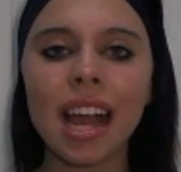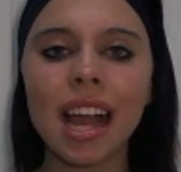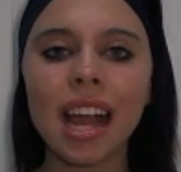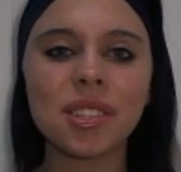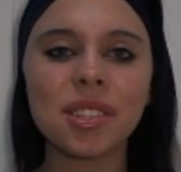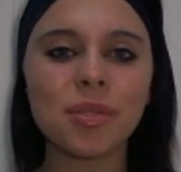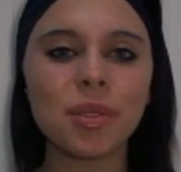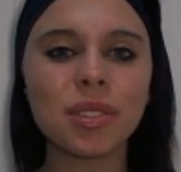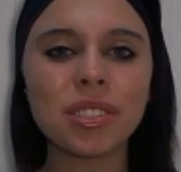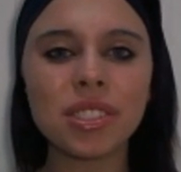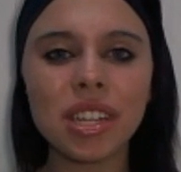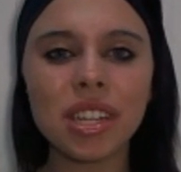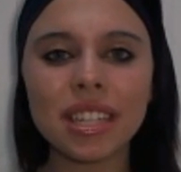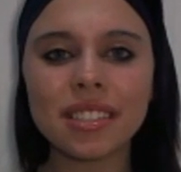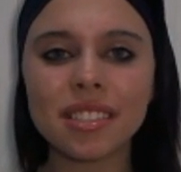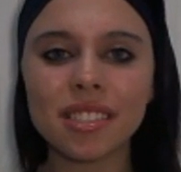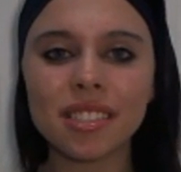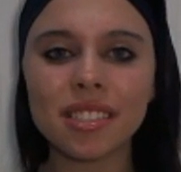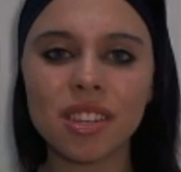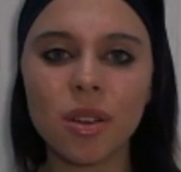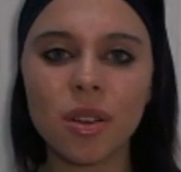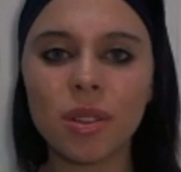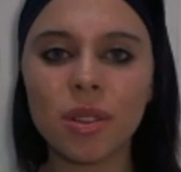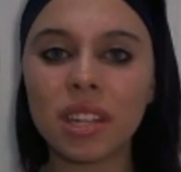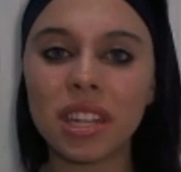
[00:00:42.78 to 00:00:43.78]
I just want you guys to
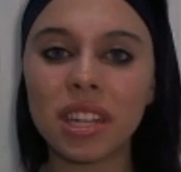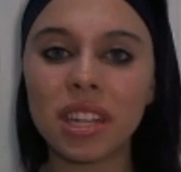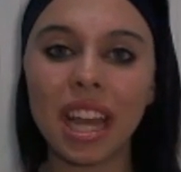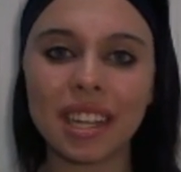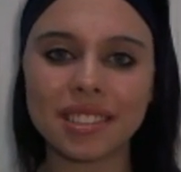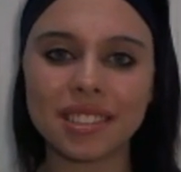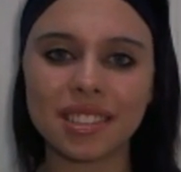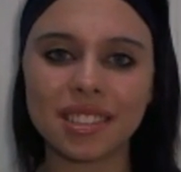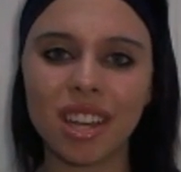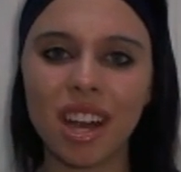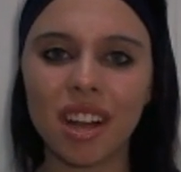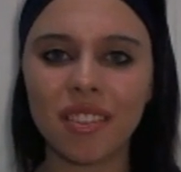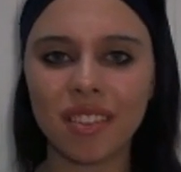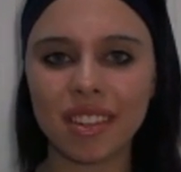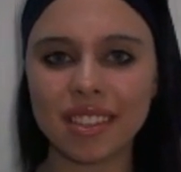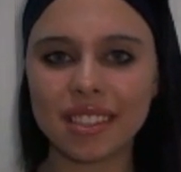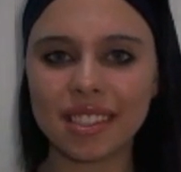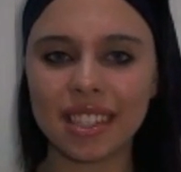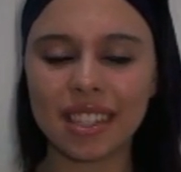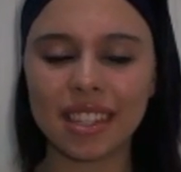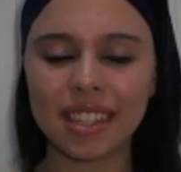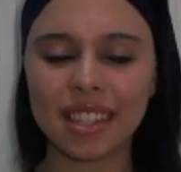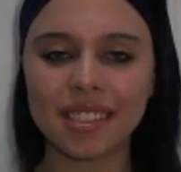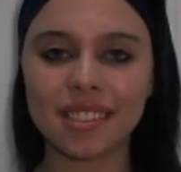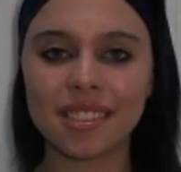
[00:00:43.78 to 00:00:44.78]
know that yes,
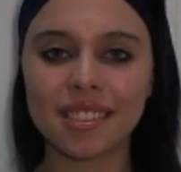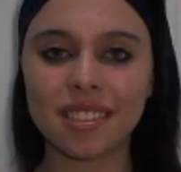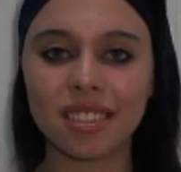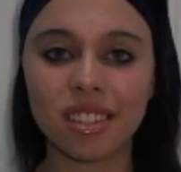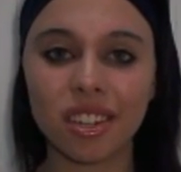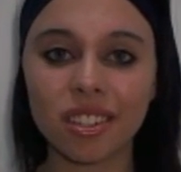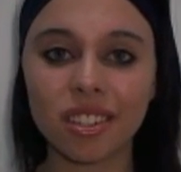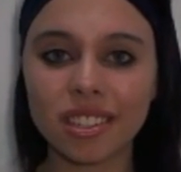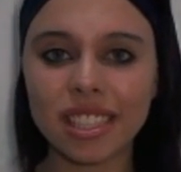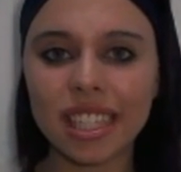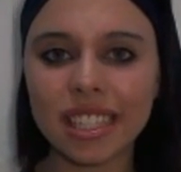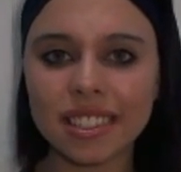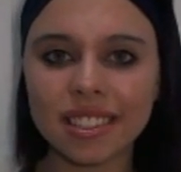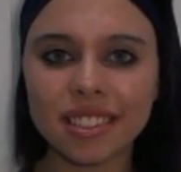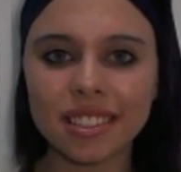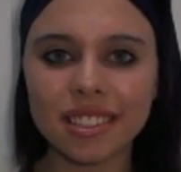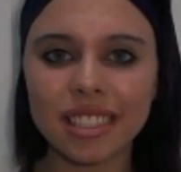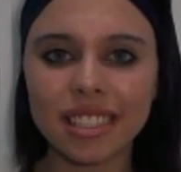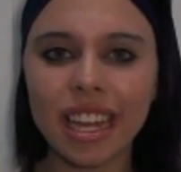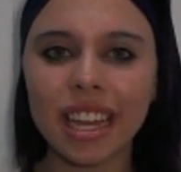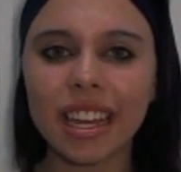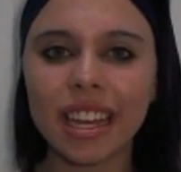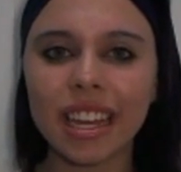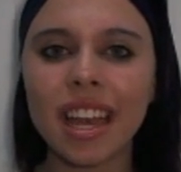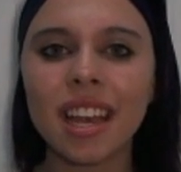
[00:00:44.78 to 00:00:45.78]
obviously this is an
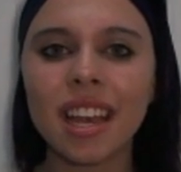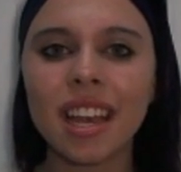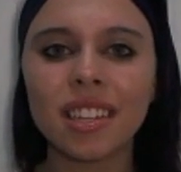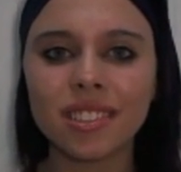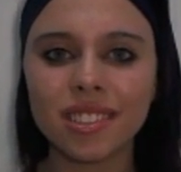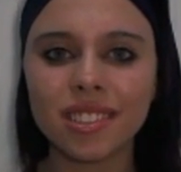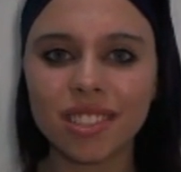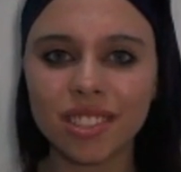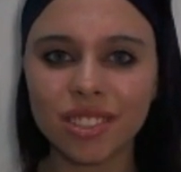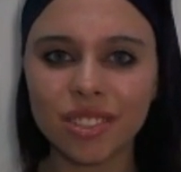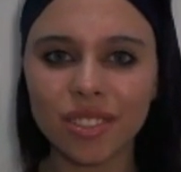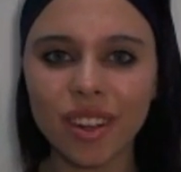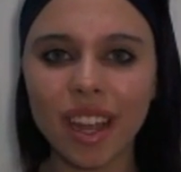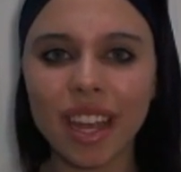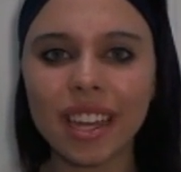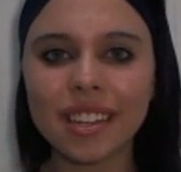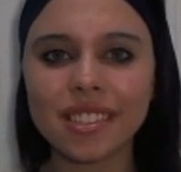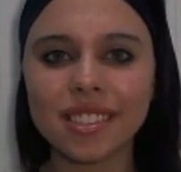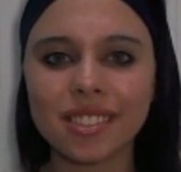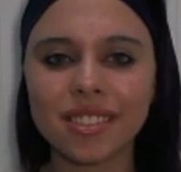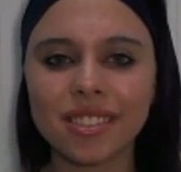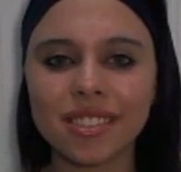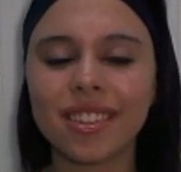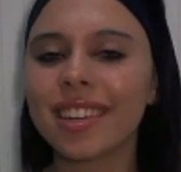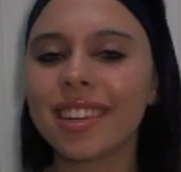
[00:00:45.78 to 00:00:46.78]
artistic,
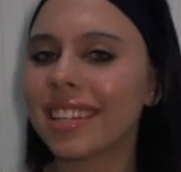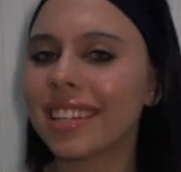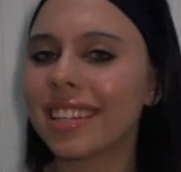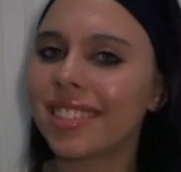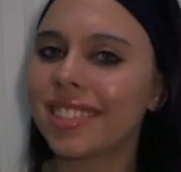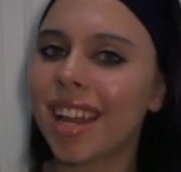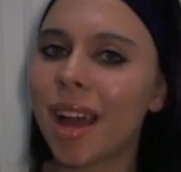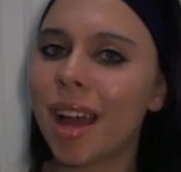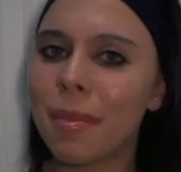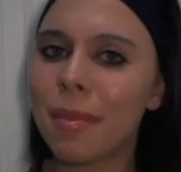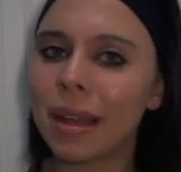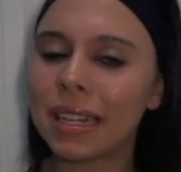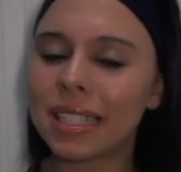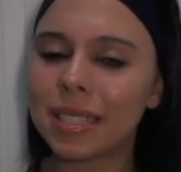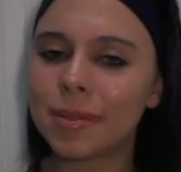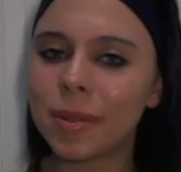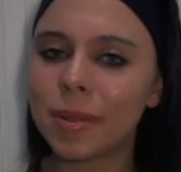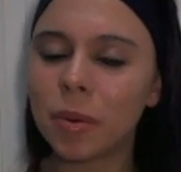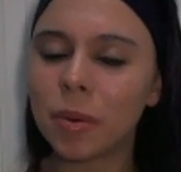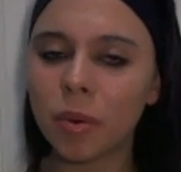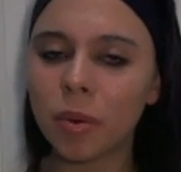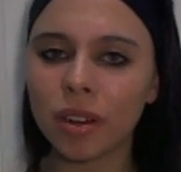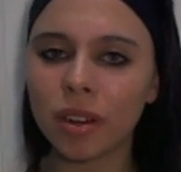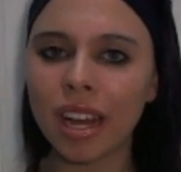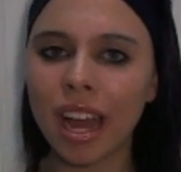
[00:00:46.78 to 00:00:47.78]
strange look. It's not meant to be
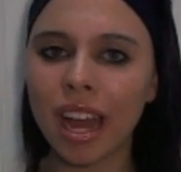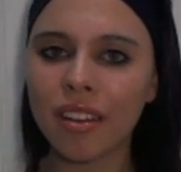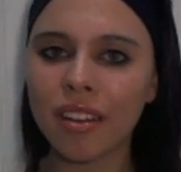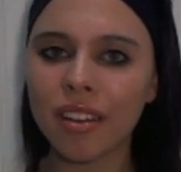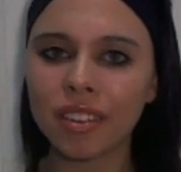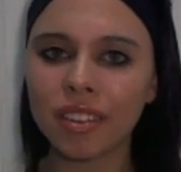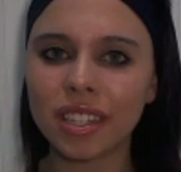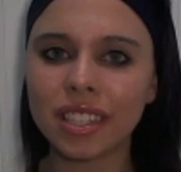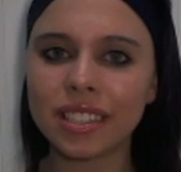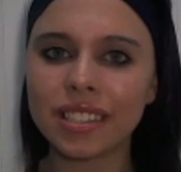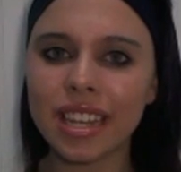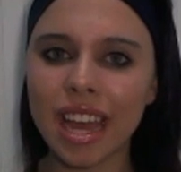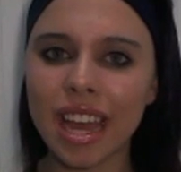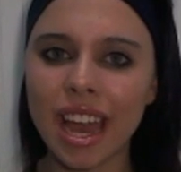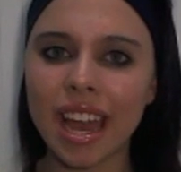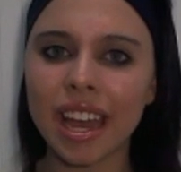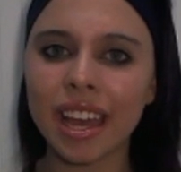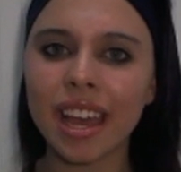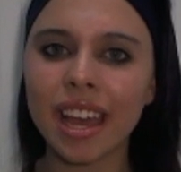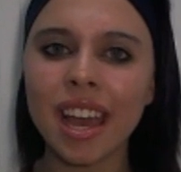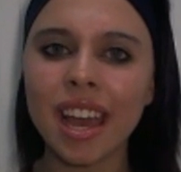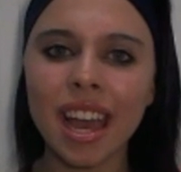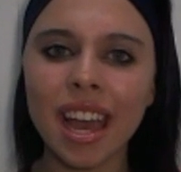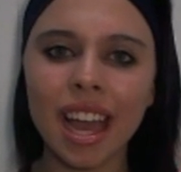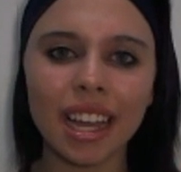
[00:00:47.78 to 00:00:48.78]
worn every
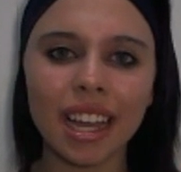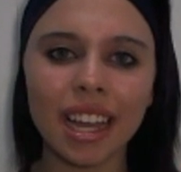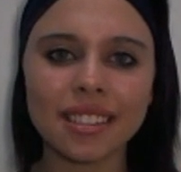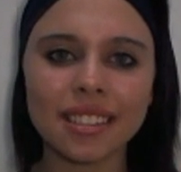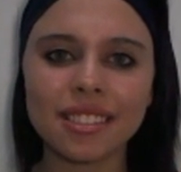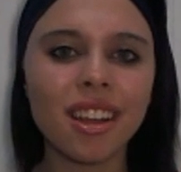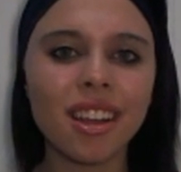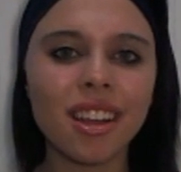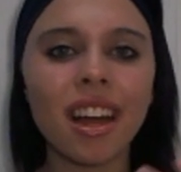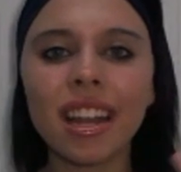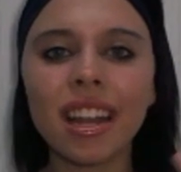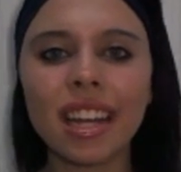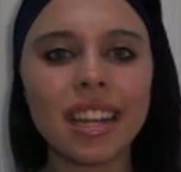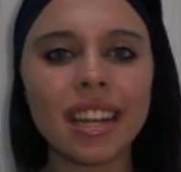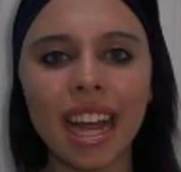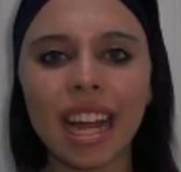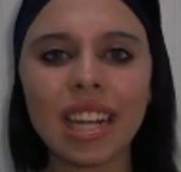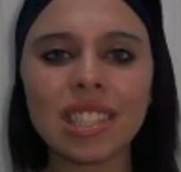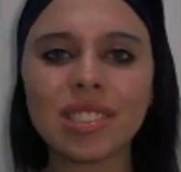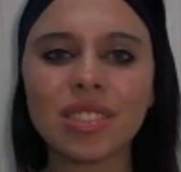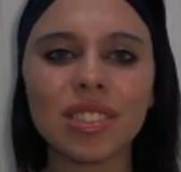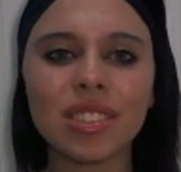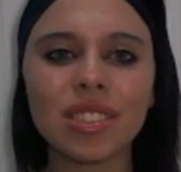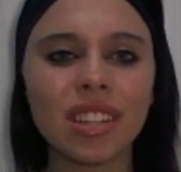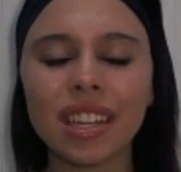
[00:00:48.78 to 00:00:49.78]
day. It's not a
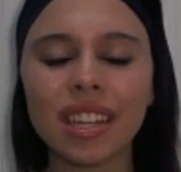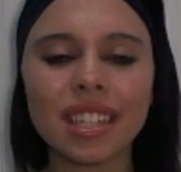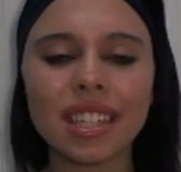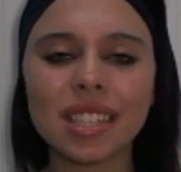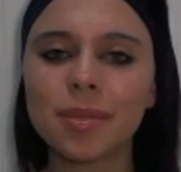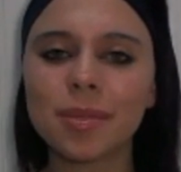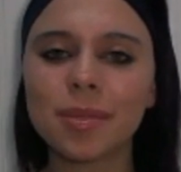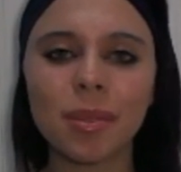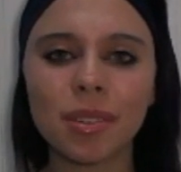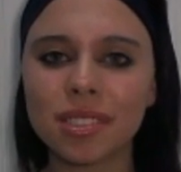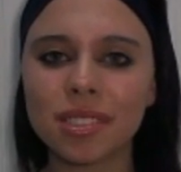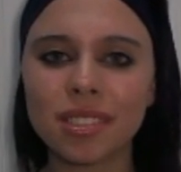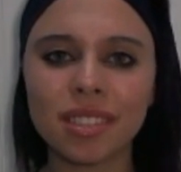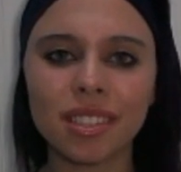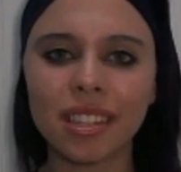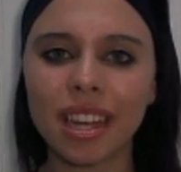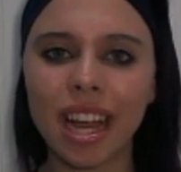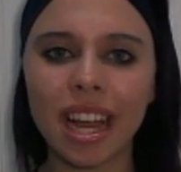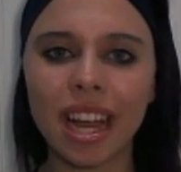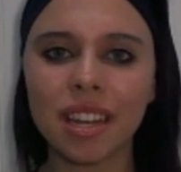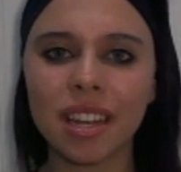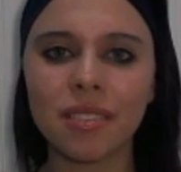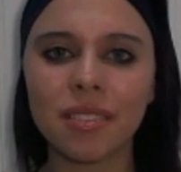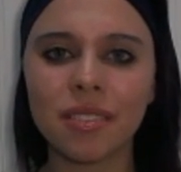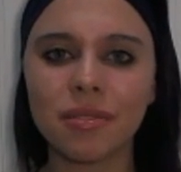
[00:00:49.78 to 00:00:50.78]
natural look. It's supposed to look
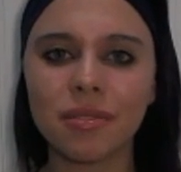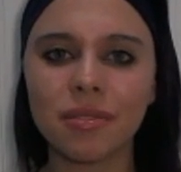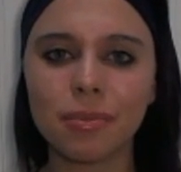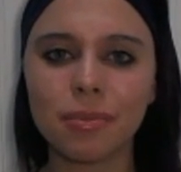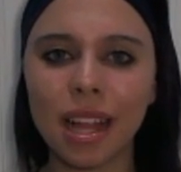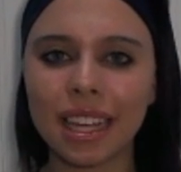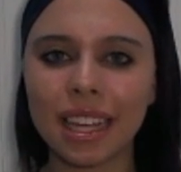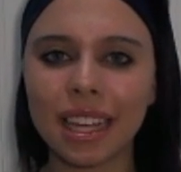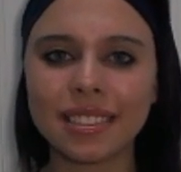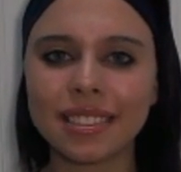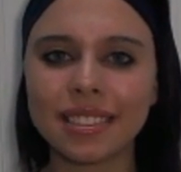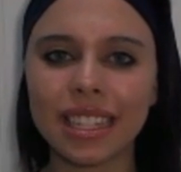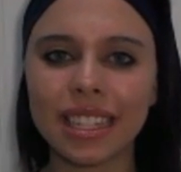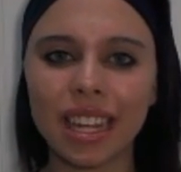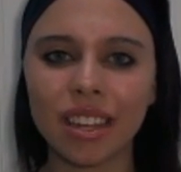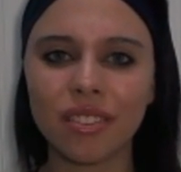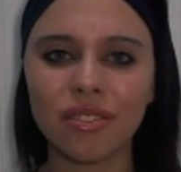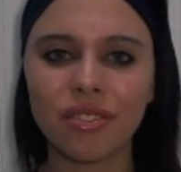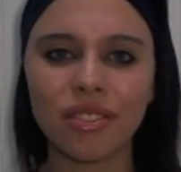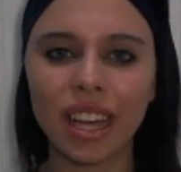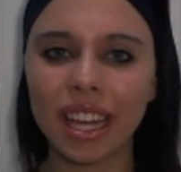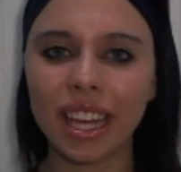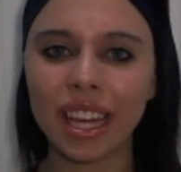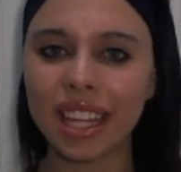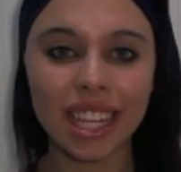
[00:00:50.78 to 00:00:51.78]
kind of plastic and
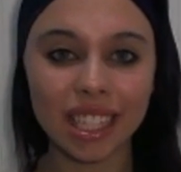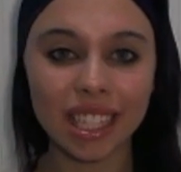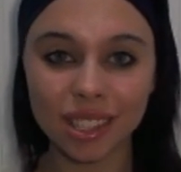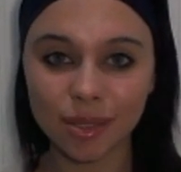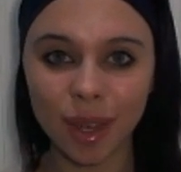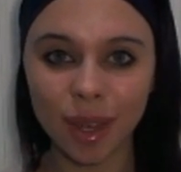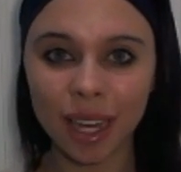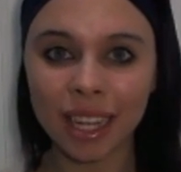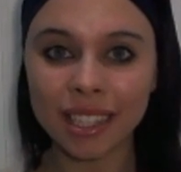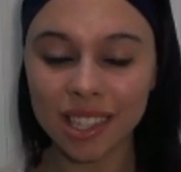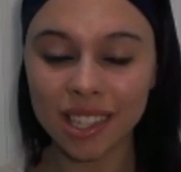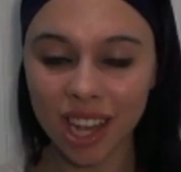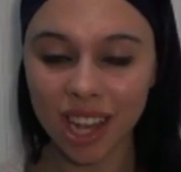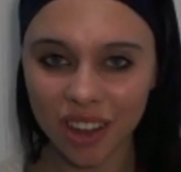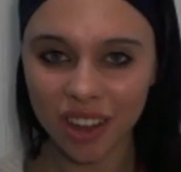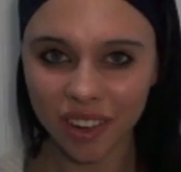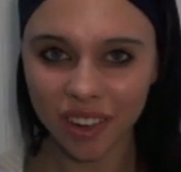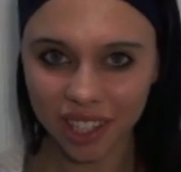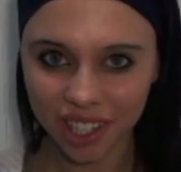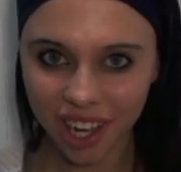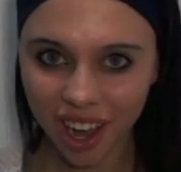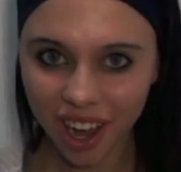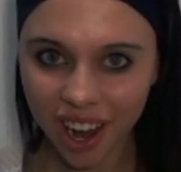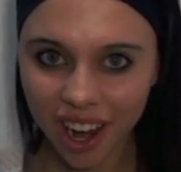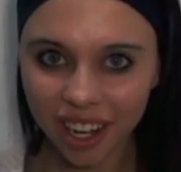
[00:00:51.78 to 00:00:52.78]
fakey. That's why it's
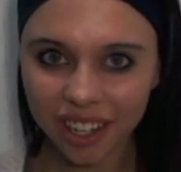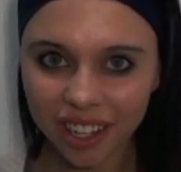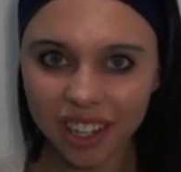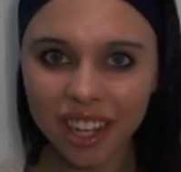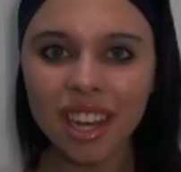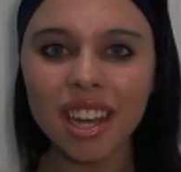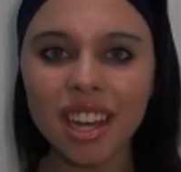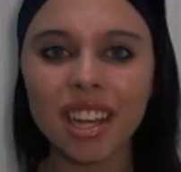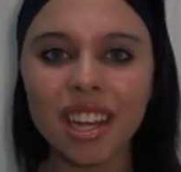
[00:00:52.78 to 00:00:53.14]
avant-garde.